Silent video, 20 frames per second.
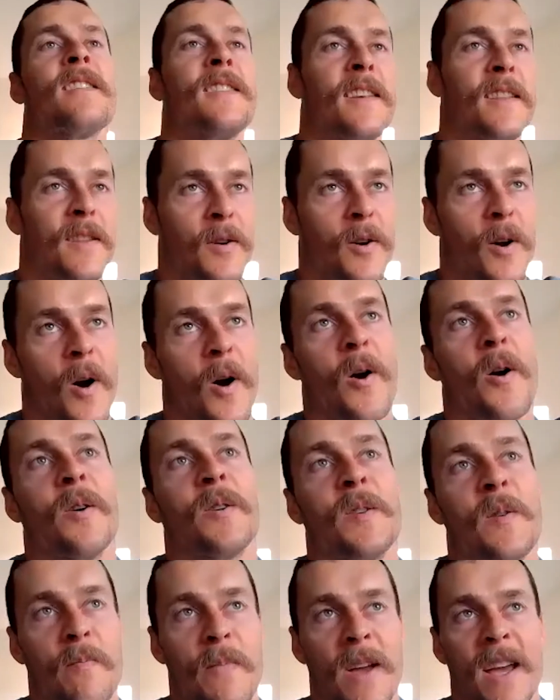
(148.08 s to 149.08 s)
that there are
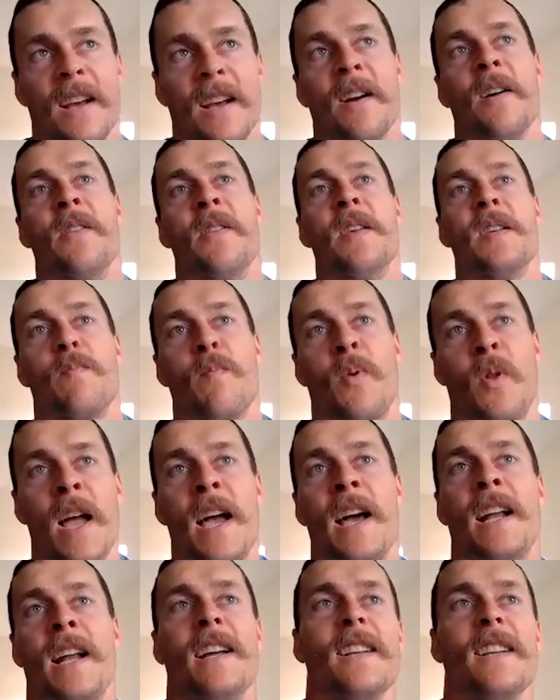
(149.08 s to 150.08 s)
to make on this
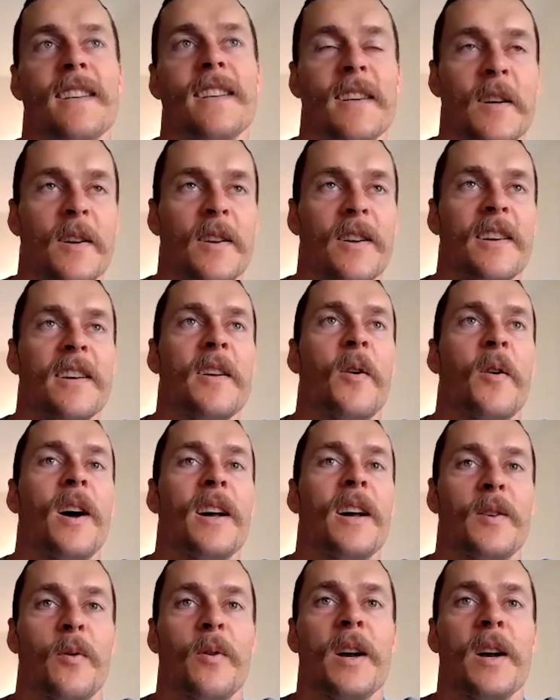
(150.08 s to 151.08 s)
planet, you know,
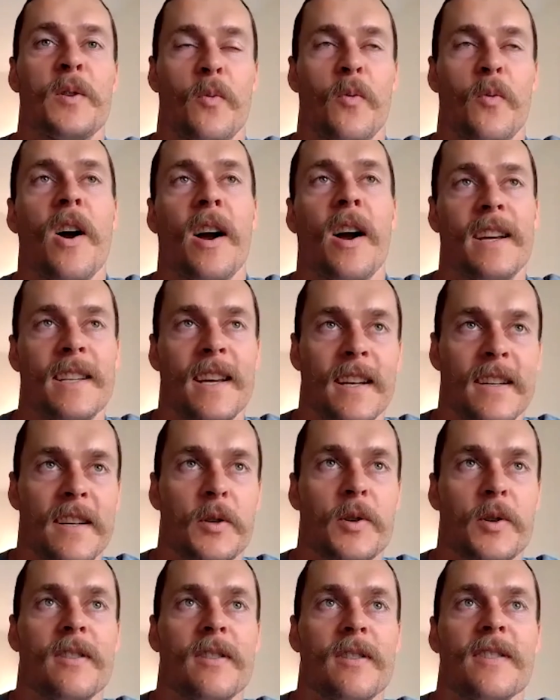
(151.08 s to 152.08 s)
as a rocket
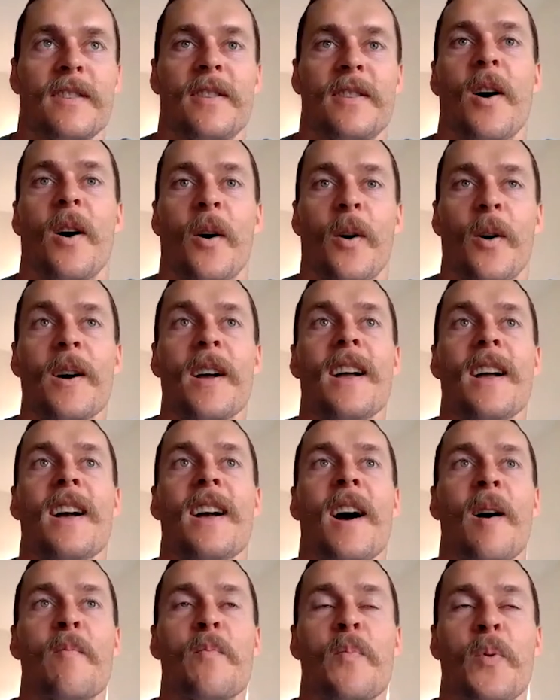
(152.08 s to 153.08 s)
technician. So
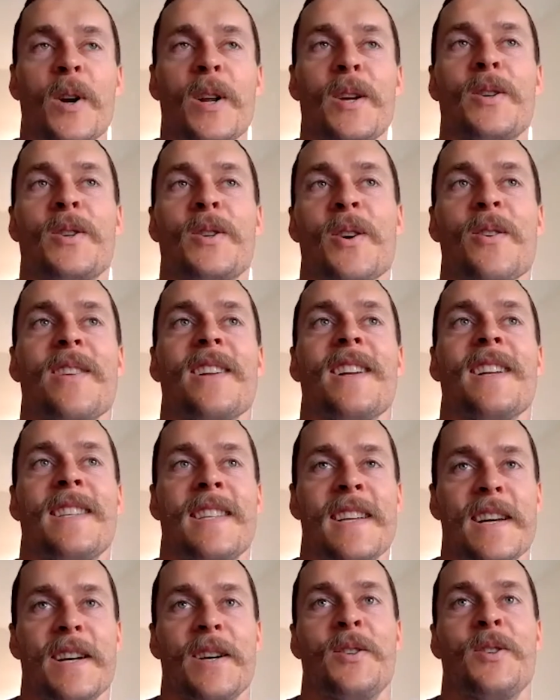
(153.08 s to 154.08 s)
I'm pretty sure that a
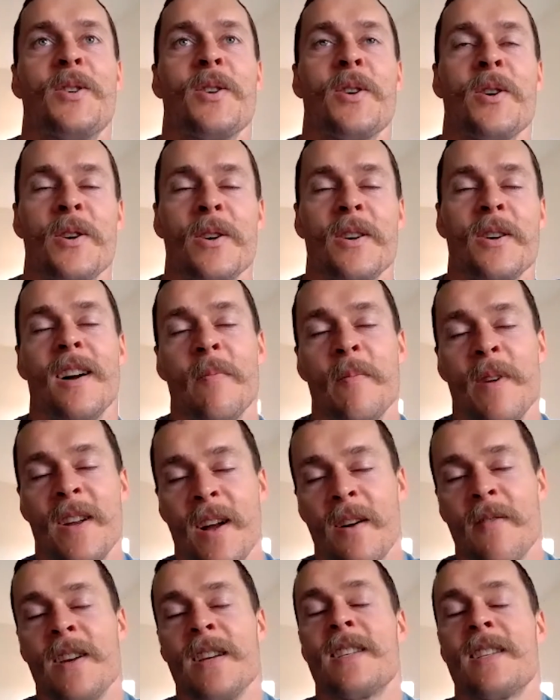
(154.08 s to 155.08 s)
tincture, I mean,
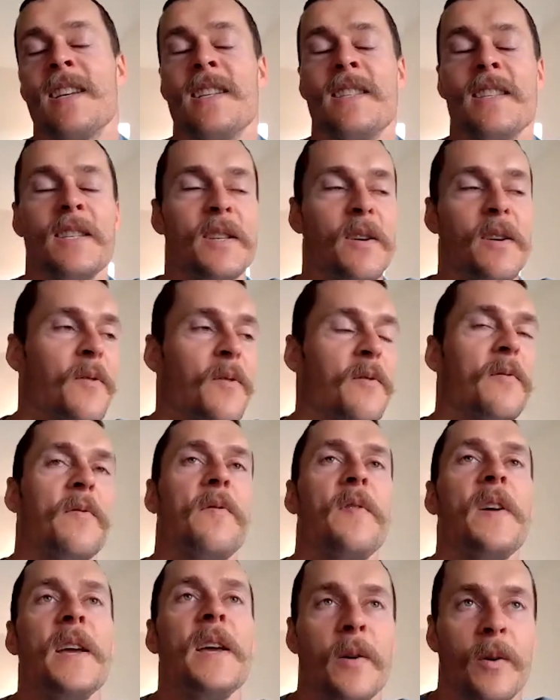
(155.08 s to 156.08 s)
obviously it's a different
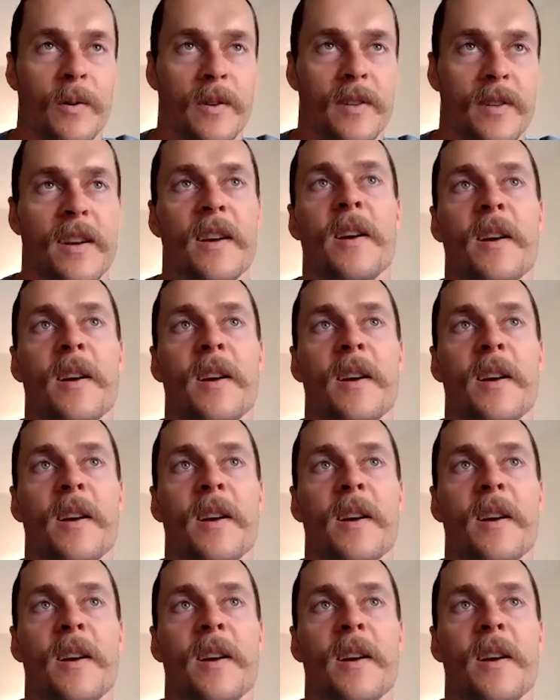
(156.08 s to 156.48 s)
field,